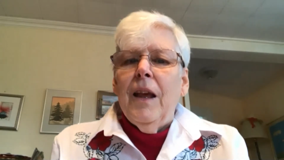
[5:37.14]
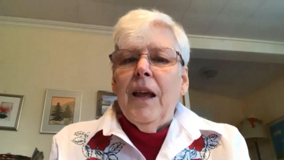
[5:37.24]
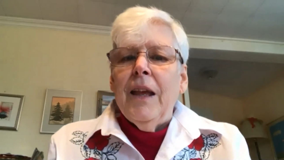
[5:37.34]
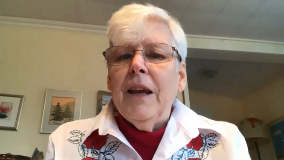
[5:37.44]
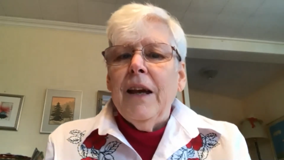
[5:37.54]

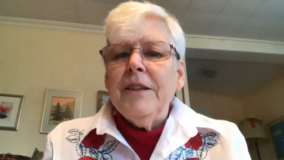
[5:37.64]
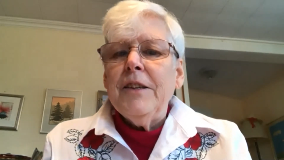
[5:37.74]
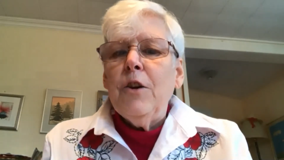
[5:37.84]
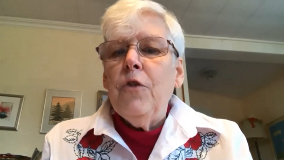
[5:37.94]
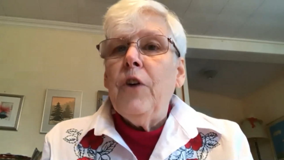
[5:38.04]
In
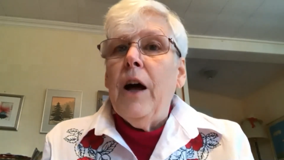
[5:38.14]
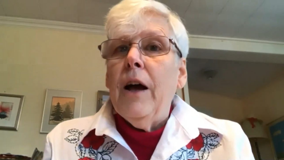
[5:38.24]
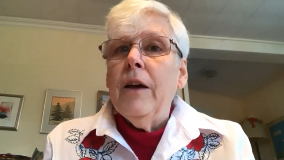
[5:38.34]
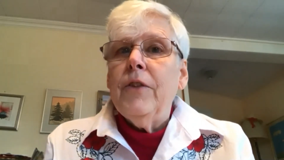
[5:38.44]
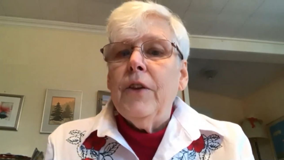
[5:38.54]

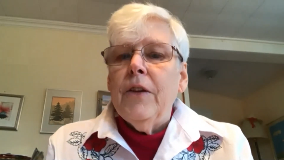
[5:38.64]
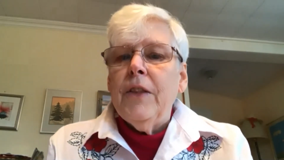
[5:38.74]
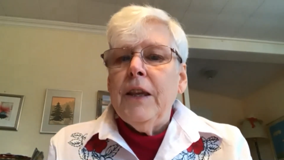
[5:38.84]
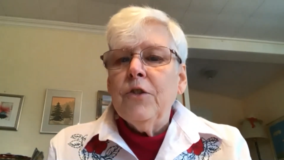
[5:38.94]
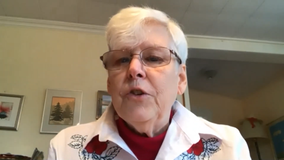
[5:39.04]
1905,
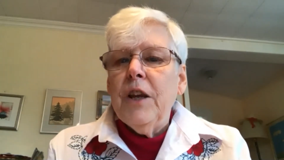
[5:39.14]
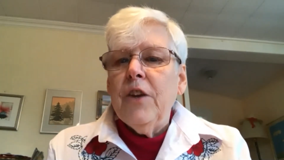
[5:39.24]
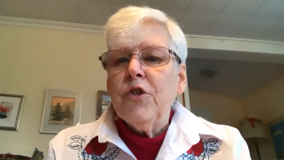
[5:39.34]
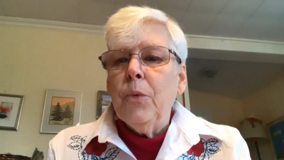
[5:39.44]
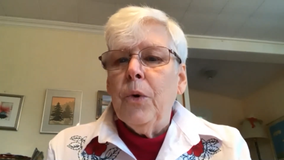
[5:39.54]
the
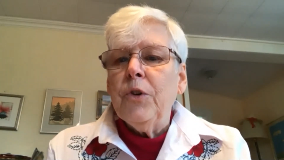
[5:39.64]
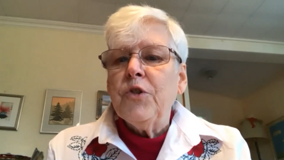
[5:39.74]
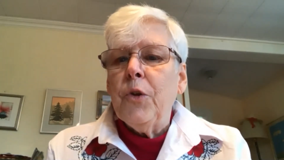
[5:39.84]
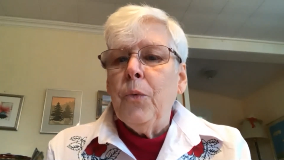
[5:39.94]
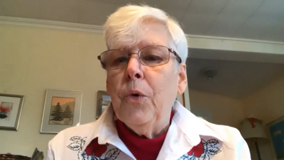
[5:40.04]
International
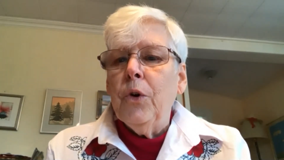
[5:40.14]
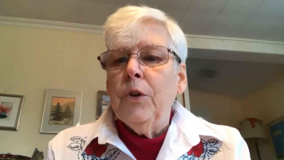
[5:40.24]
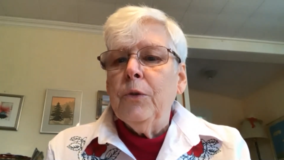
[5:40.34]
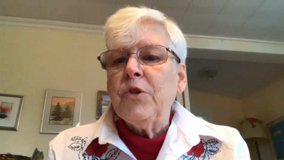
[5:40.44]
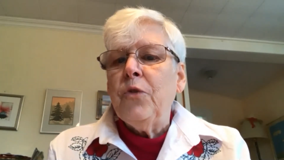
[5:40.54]
Workers of the
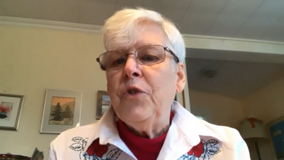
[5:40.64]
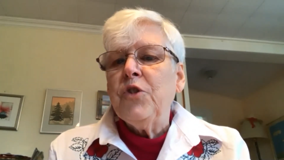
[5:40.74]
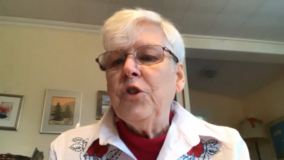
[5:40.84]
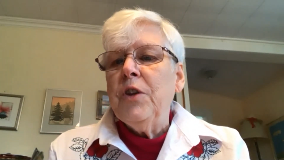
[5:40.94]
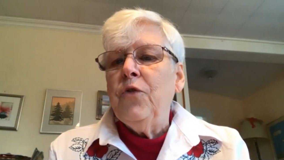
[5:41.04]
World was
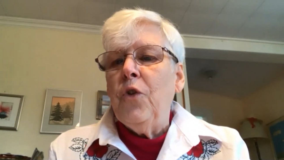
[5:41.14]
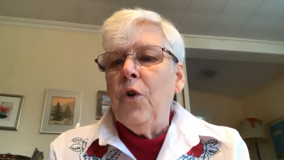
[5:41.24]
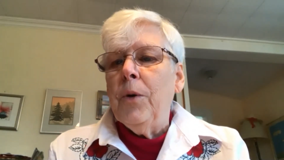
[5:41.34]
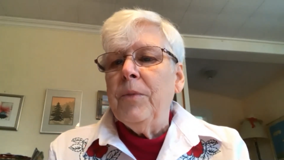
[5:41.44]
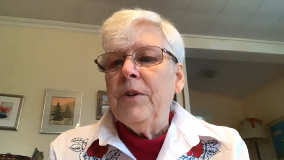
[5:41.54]
officially
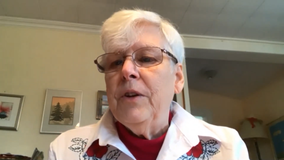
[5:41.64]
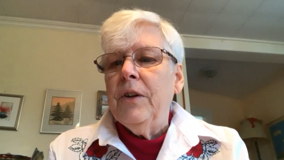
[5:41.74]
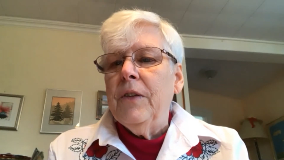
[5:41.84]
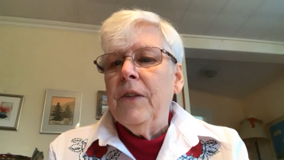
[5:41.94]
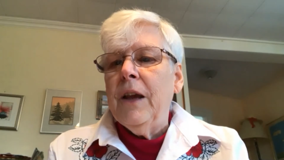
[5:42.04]
formed.
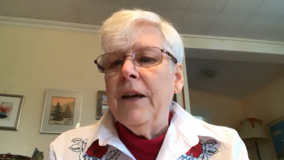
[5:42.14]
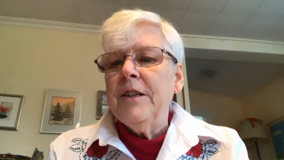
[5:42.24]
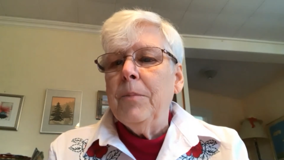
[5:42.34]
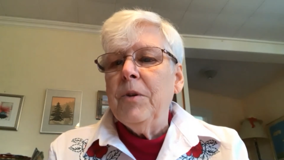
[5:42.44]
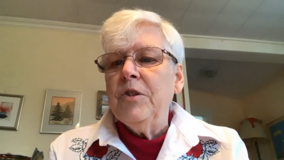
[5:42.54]
The
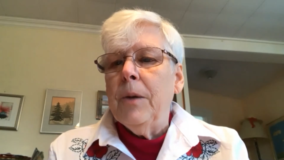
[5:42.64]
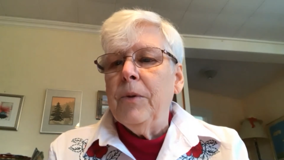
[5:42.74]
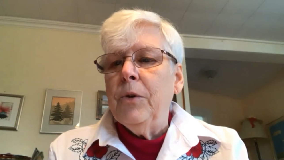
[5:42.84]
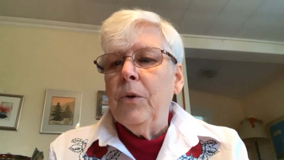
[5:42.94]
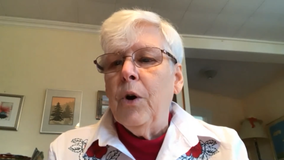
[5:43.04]

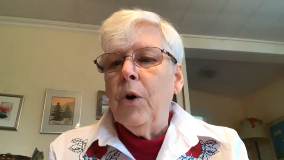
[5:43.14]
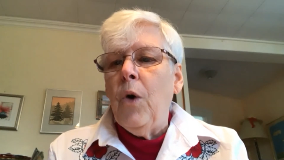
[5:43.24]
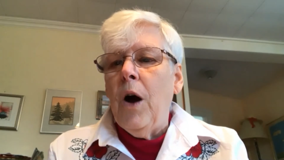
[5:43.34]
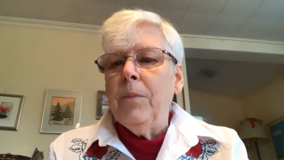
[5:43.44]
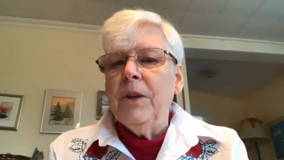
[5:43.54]
IWW, or
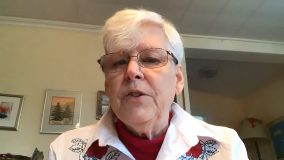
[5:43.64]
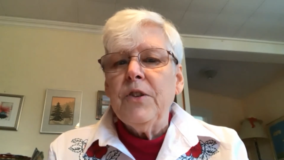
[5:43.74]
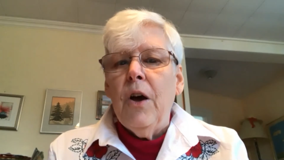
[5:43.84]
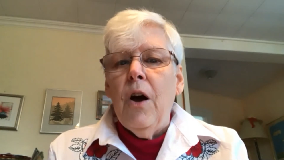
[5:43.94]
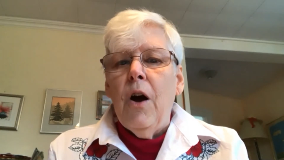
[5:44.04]
Wobblies,
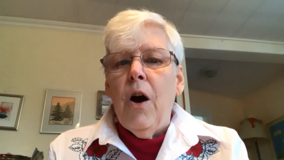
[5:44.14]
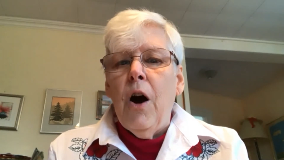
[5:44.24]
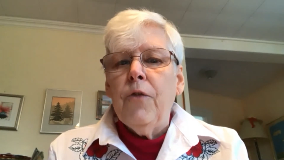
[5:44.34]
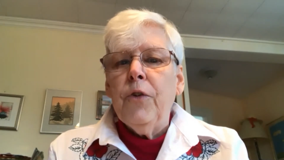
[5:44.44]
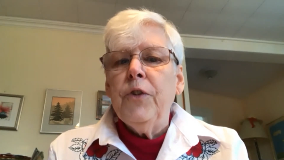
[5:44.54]

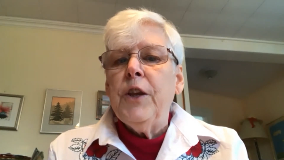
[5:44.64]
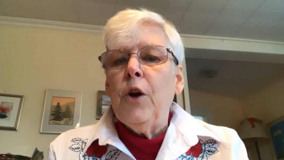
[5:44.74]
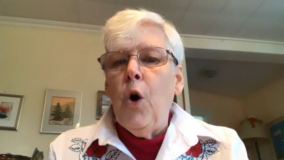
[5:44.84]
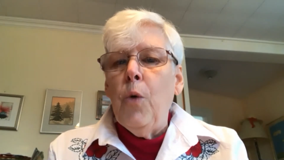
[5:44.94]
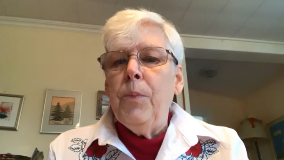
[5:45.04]
offered the
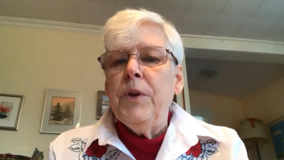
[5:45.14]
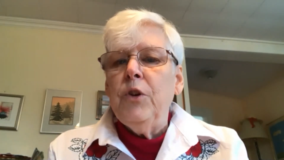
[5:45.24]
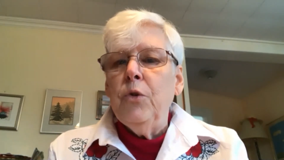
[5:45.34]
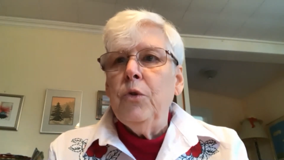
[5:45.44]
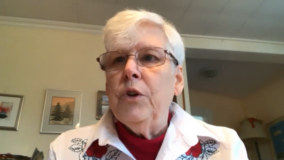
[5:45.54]
open
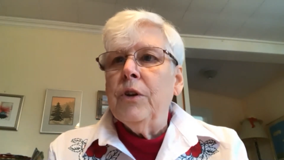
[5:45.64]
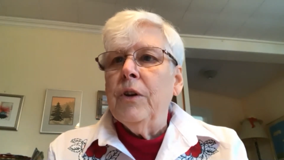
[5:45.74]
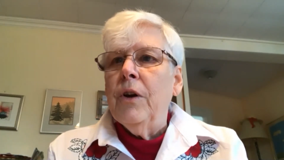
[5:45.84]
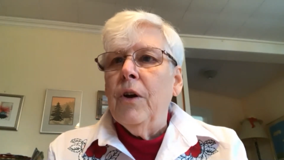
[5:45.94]
union,